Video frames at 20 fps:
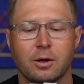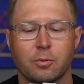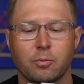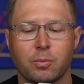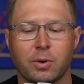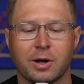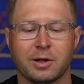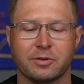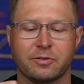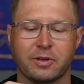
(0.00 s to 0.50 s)

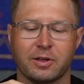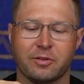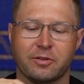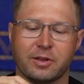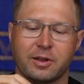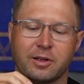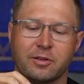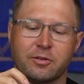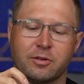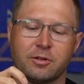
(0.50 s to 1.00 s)
but since
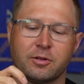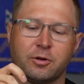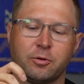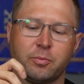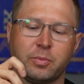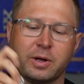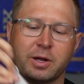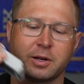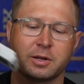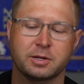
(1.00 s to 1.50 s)
it is a little
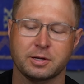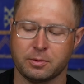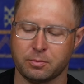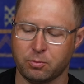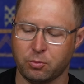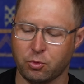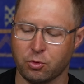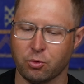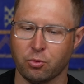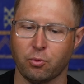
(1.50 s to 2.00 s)
bit
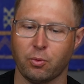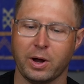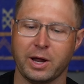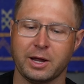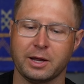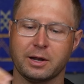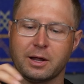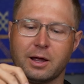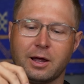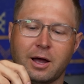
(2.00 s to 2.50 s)
more
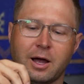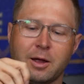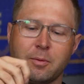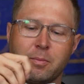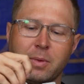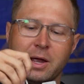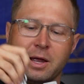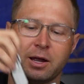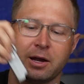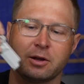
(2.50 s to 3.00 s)
weight, I
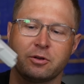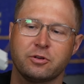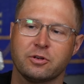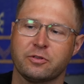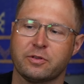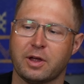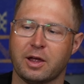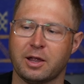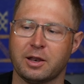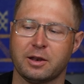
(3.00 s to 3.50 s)
may
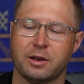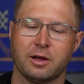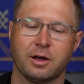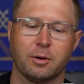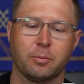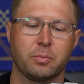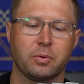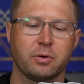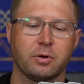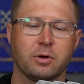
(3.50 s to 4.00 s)
just end
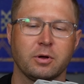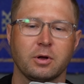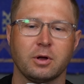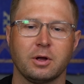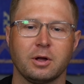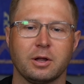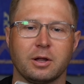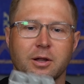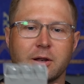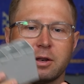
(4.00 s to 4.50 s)
up
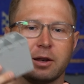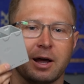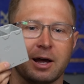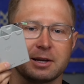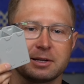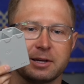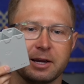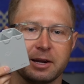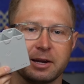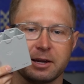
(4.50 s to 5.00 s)

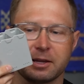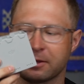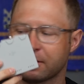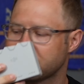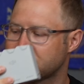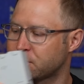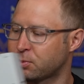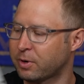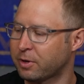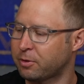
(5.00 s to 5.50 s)
not taking
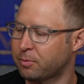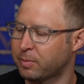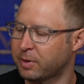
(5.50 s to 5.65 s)
this with